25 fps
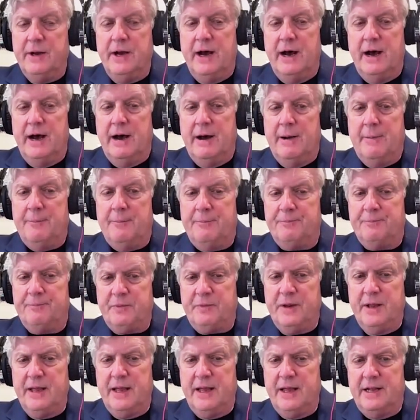to
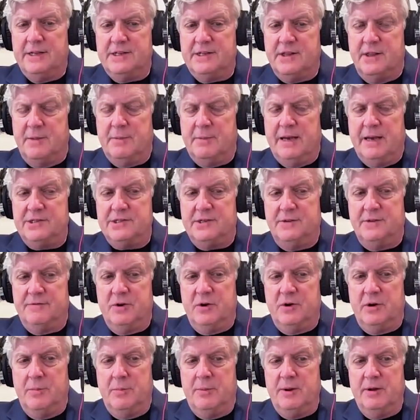the best of
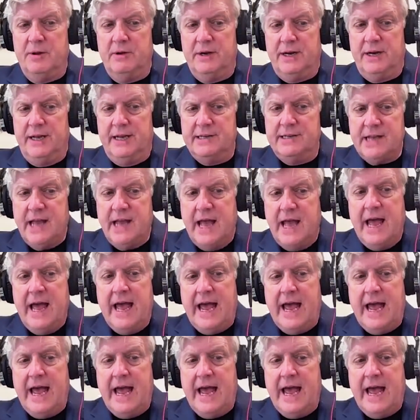your abilities,